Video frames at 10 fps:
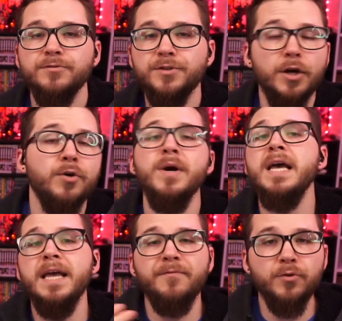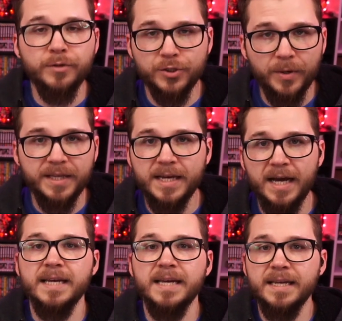So if you enjoy the
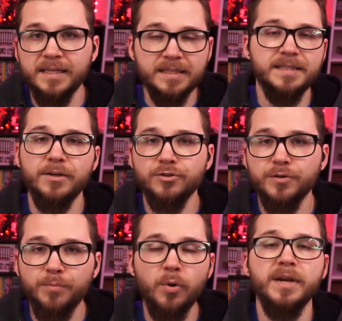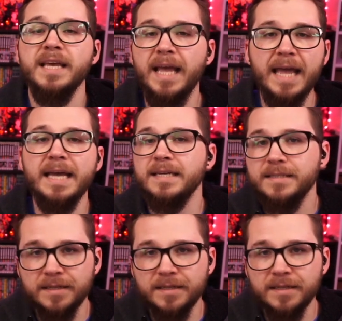content, consider supporting and,